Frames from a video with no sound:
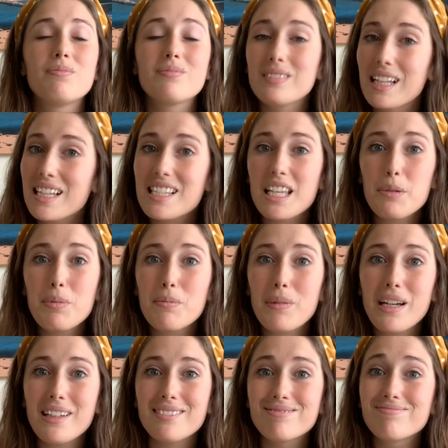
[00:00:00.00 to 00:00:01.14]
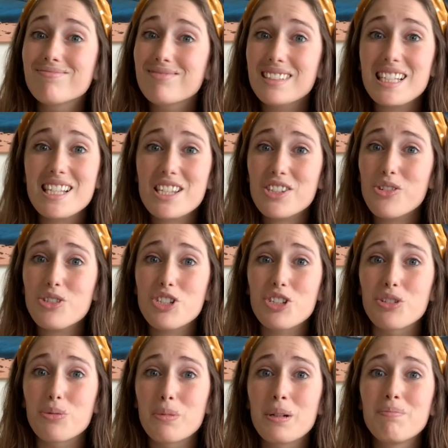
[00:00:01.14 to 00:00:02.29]
Let's keep in mind, this is
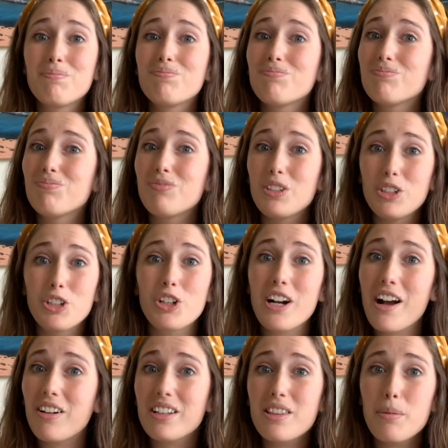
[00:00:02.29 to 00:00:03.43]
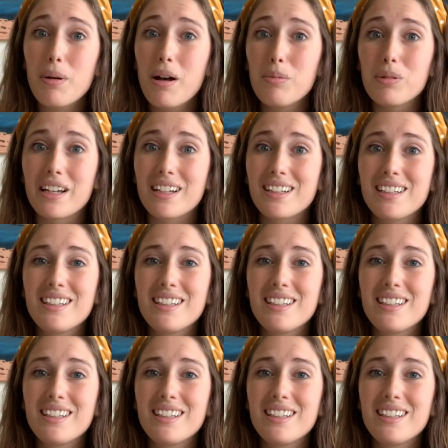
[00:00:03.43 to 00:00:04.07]
YouTube. You're out in the public.